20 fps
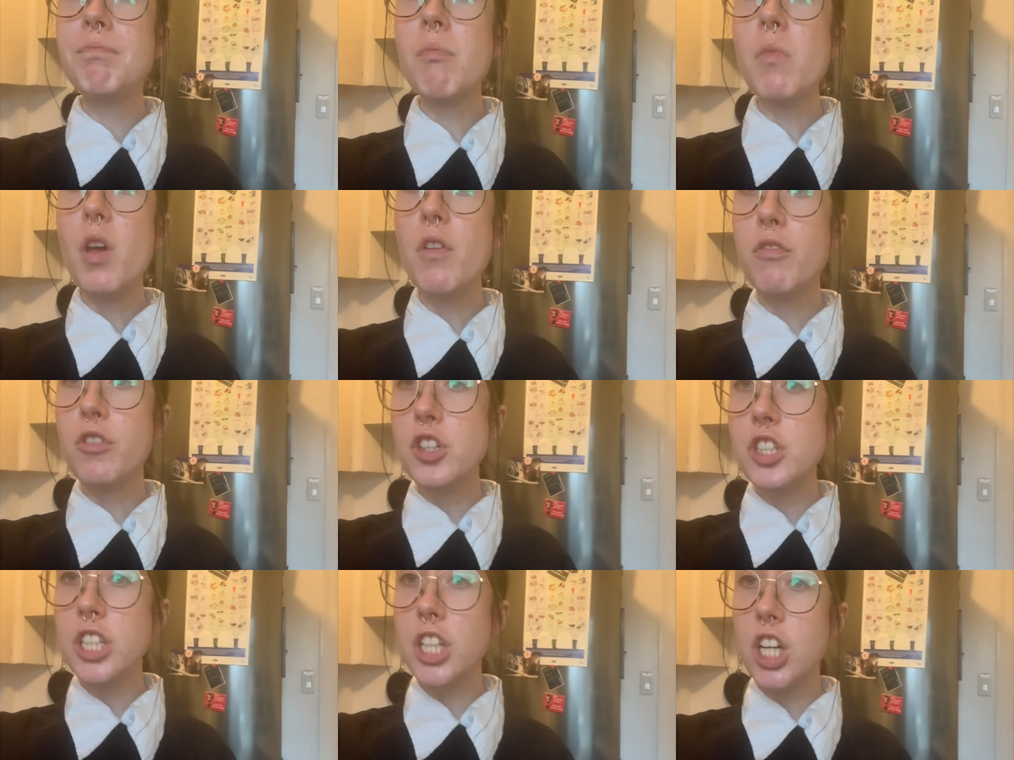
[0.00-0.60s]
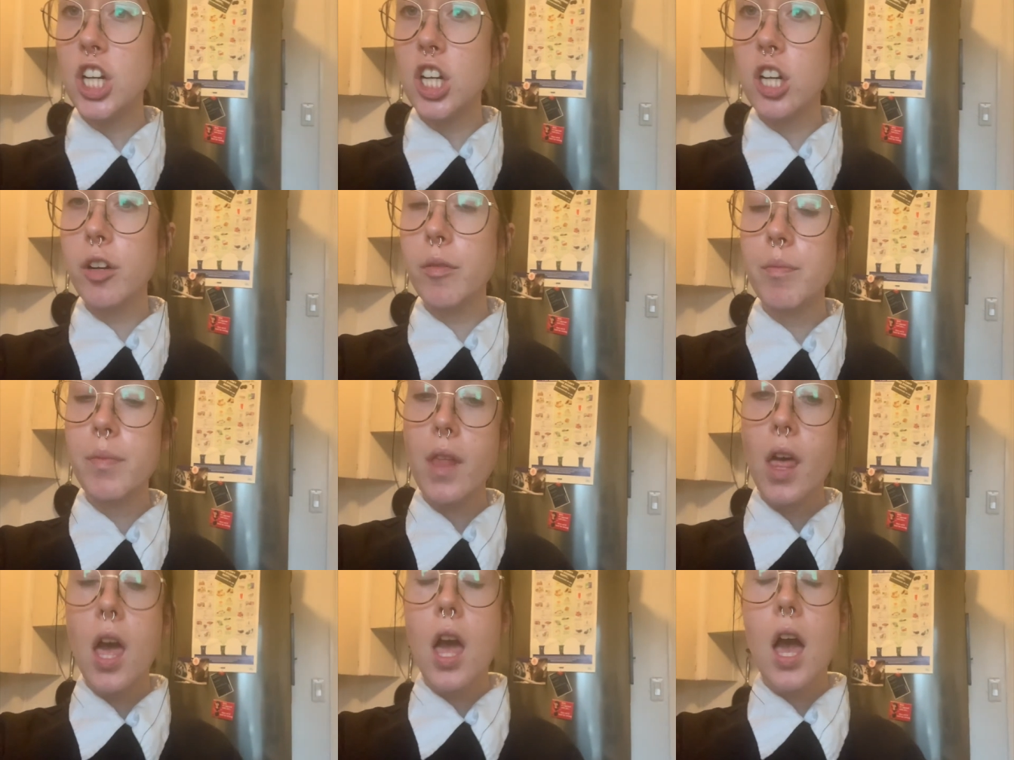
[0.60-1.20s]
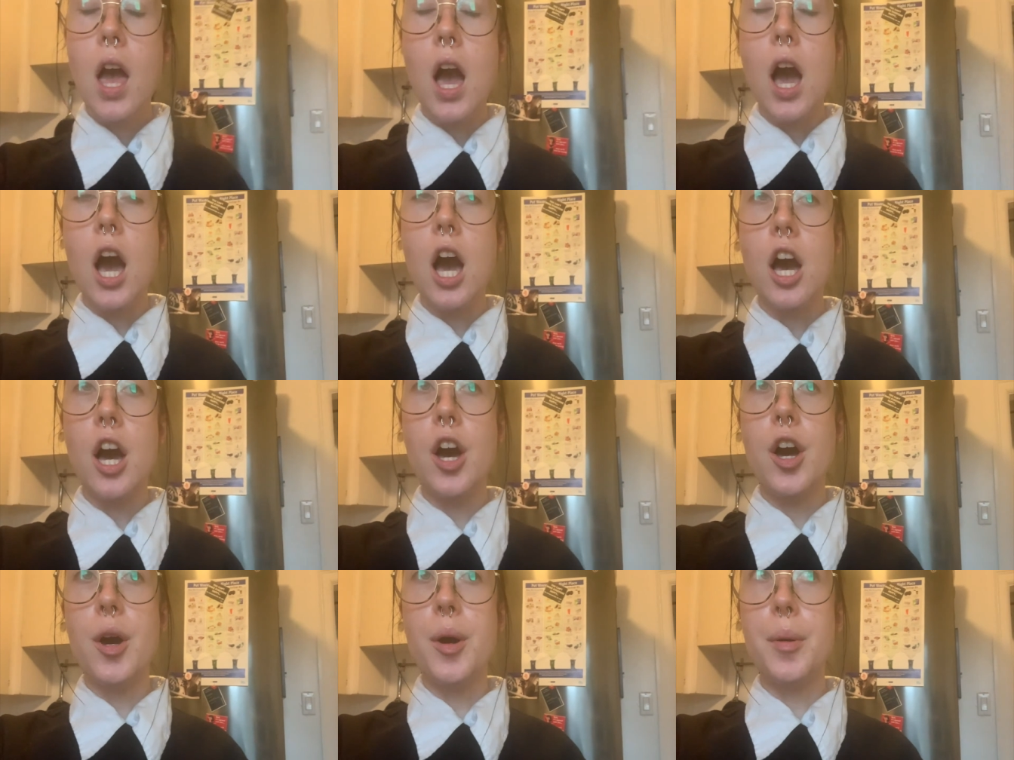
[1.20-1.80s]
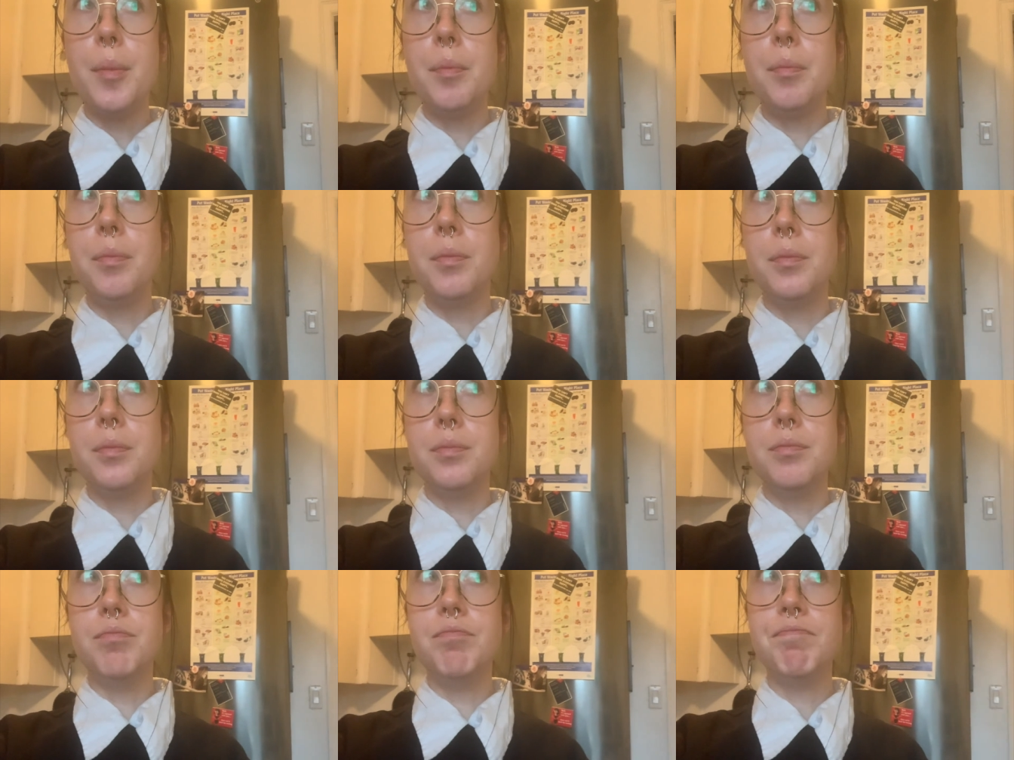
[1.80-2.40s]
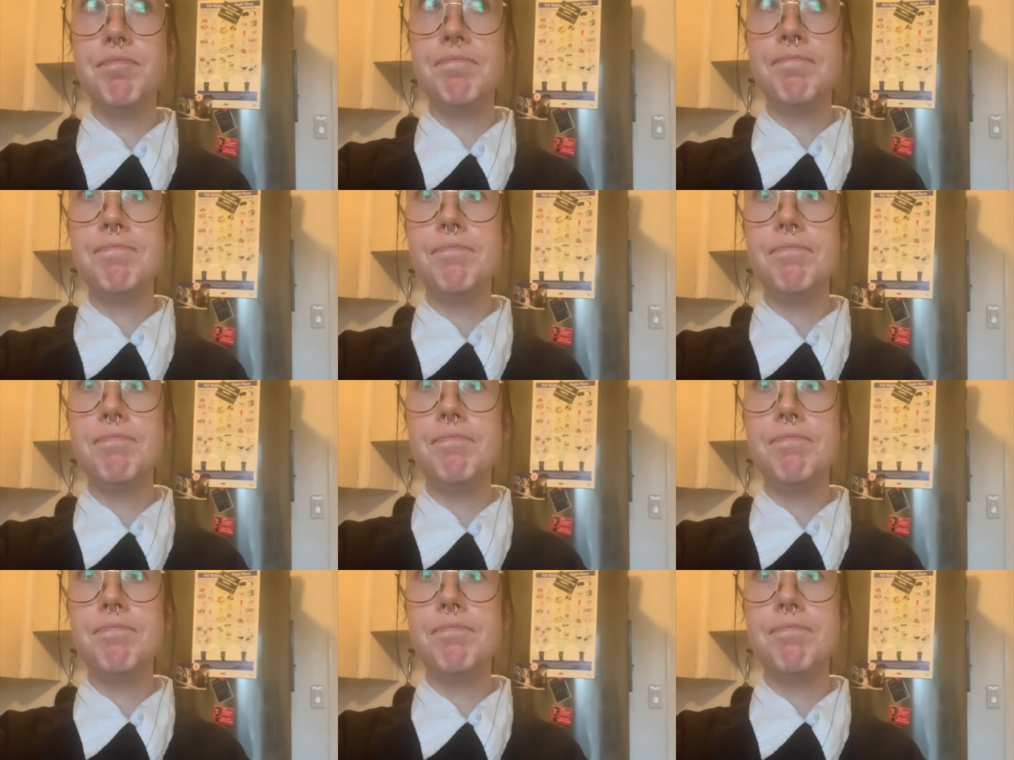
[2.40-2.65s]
for dinner, but I'm